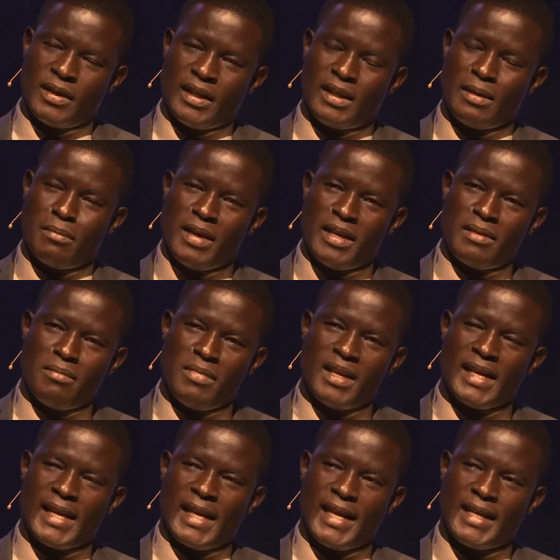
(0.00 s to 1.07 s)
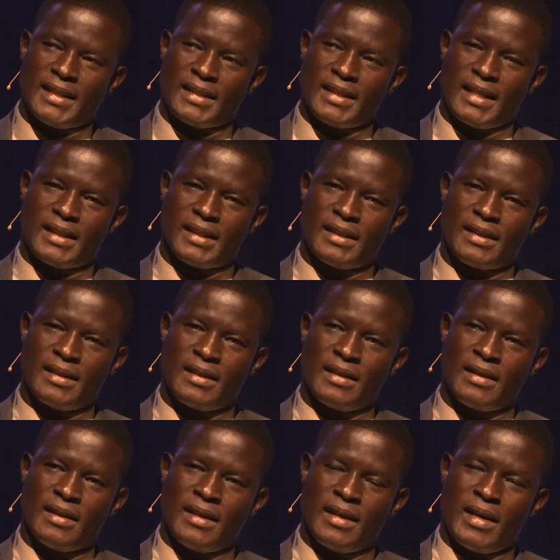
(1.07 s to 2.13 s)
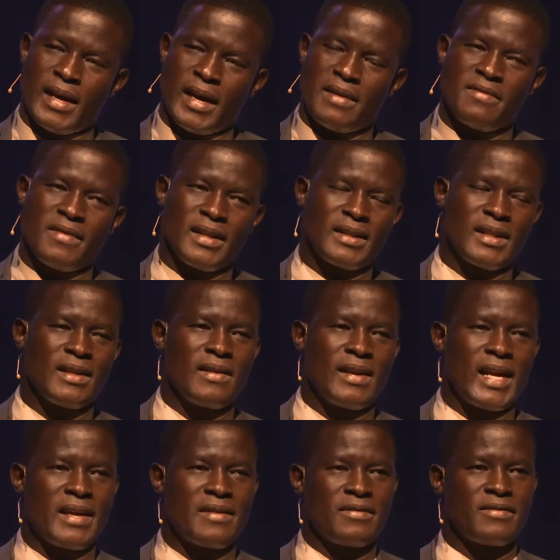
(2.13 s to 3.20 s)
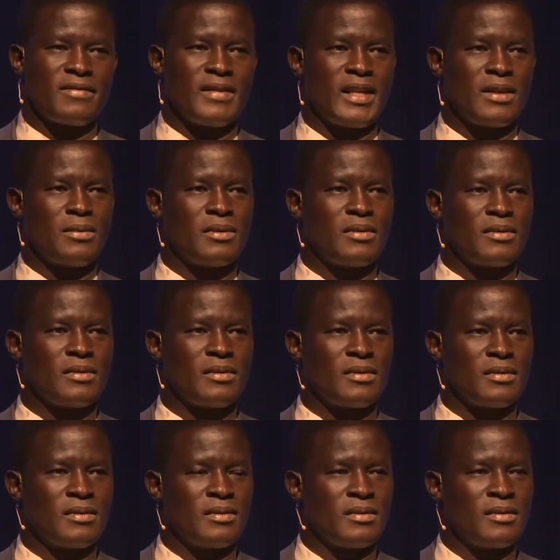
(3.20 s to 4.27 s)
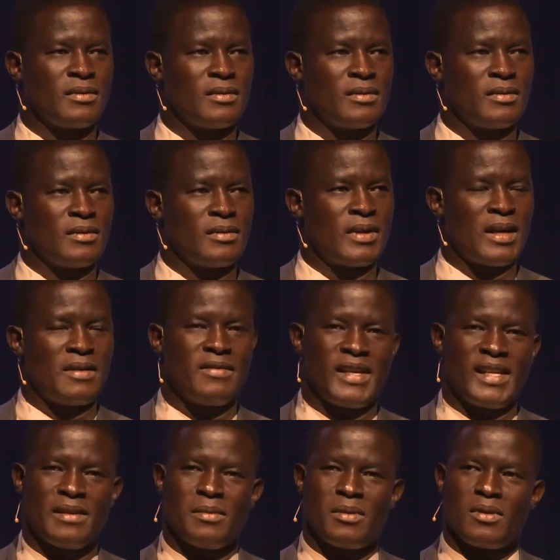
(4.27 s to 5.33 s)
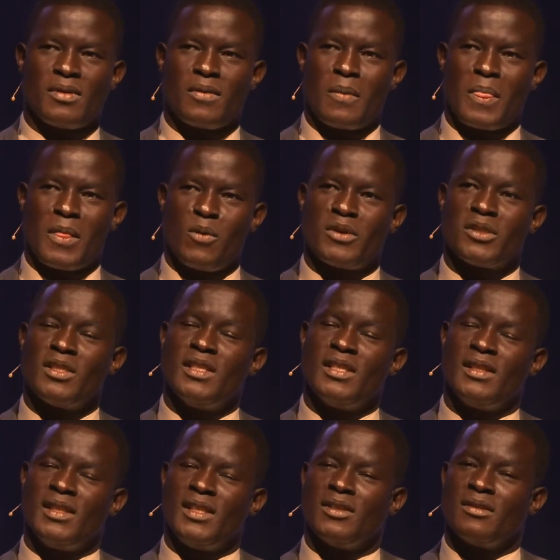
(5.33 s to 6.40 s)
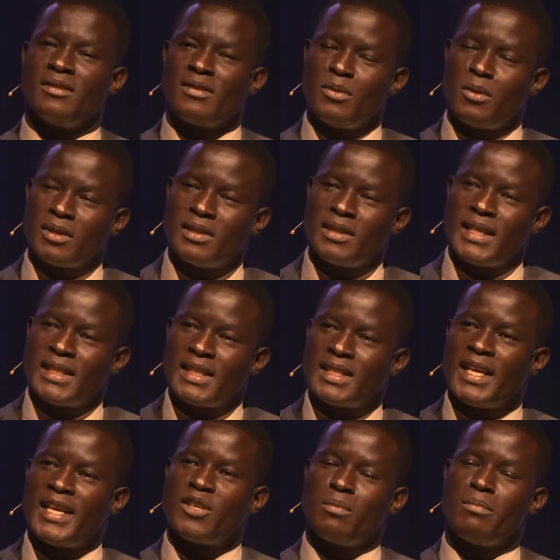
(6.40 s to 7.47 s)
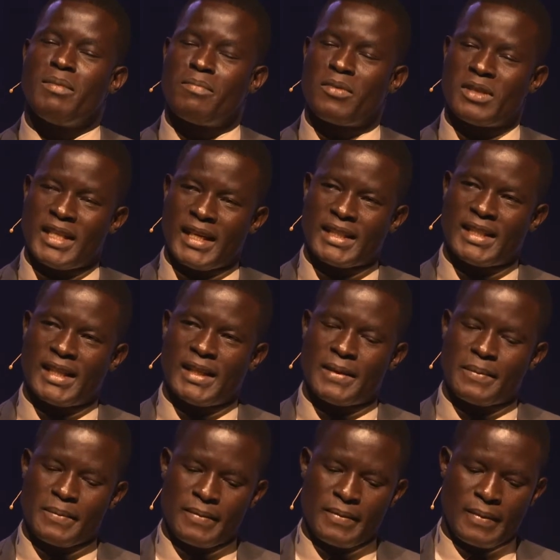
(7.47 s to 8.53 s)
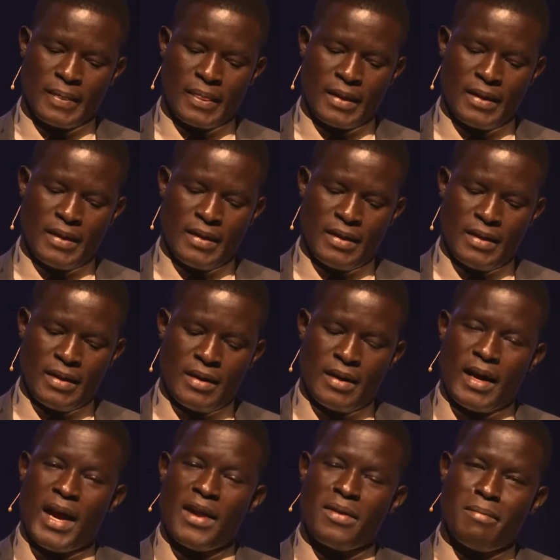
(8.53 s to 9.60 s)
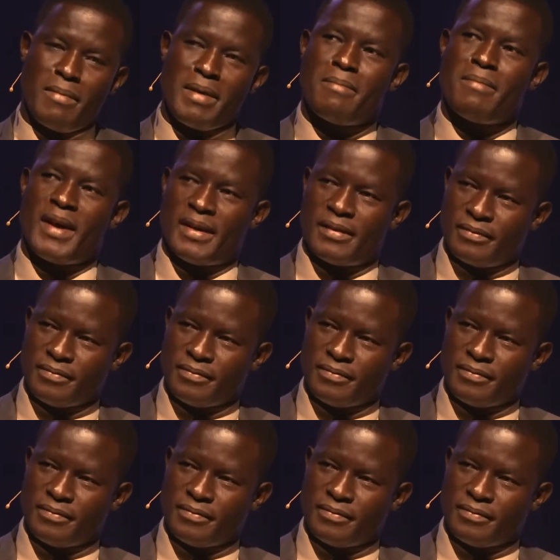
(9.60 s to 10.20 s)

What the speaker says: It made me realize that every single life that was available was necessary to be protected. I remember